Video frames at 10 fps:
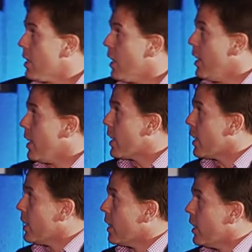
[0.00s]
like
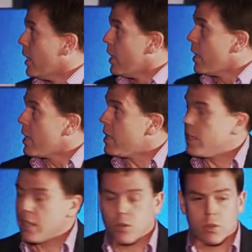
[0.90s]

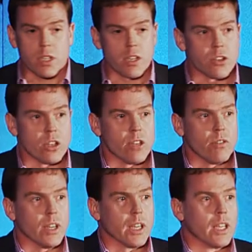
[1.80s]
continuous
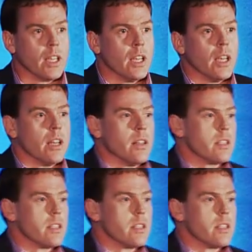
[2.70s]
engineering. And